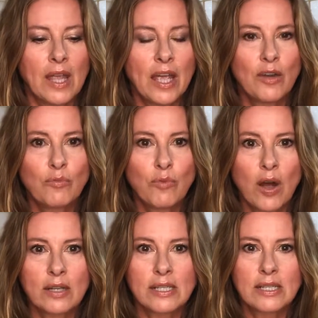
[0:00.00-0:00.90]
it
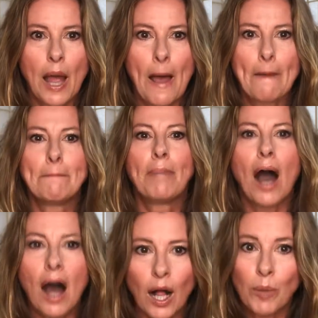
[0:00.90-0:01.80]
was
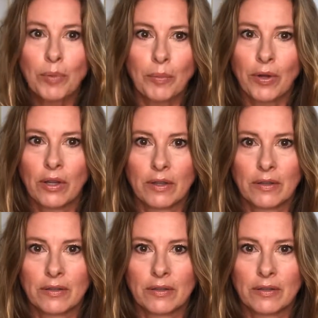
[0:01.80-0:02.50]
palpable.